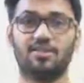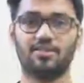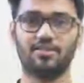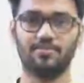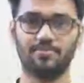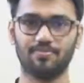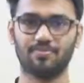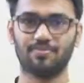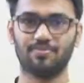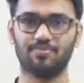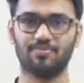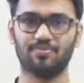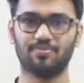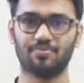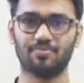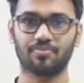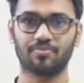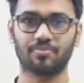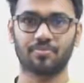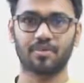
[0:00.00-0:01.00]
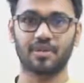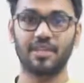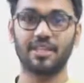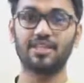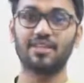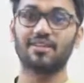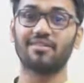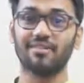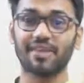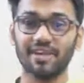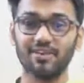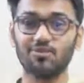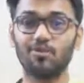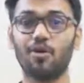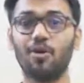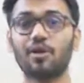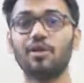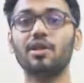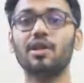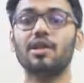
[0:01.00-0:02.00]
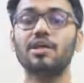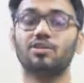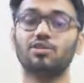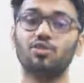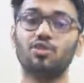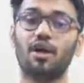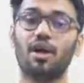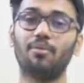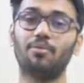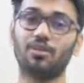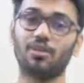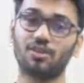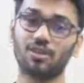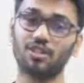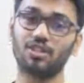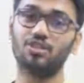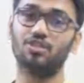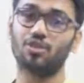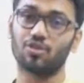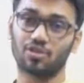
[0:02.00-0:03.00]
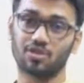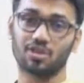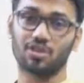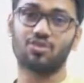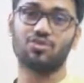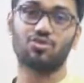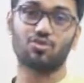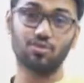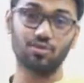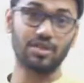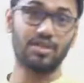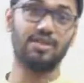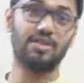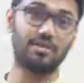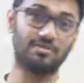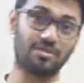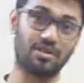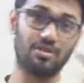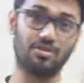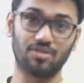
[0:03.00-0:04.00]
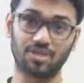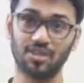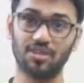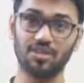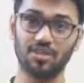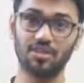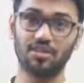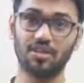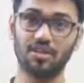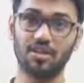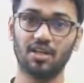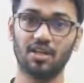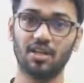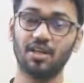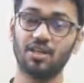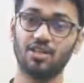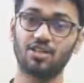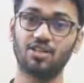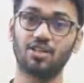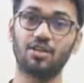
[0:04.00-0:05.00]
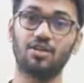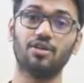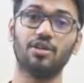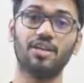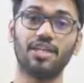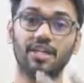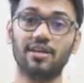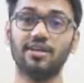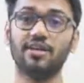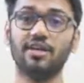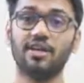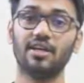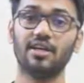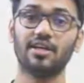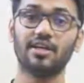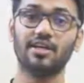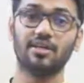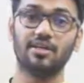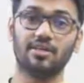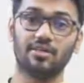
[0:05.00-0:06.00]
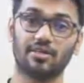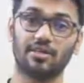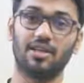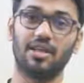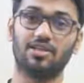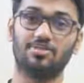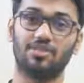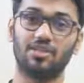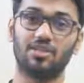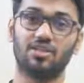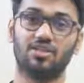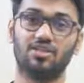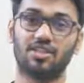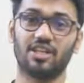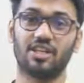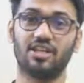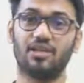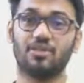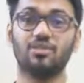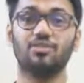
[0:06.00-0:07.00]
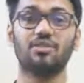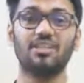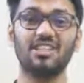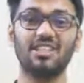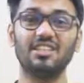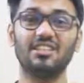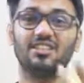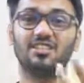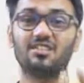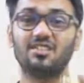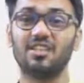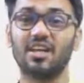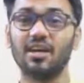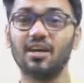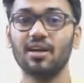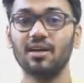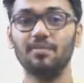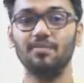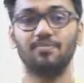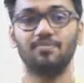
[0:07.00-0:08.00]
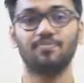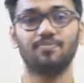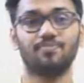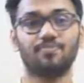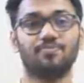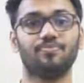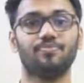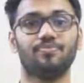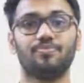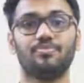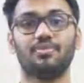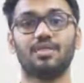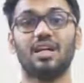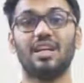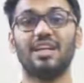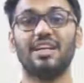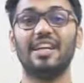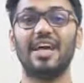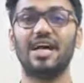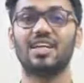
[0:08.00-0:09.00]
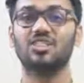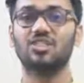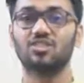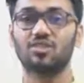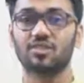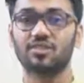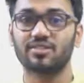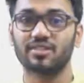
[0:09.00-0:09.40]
In grade 1, you have already taught the student about it. So here, let me just tell you, it is the natural satellite,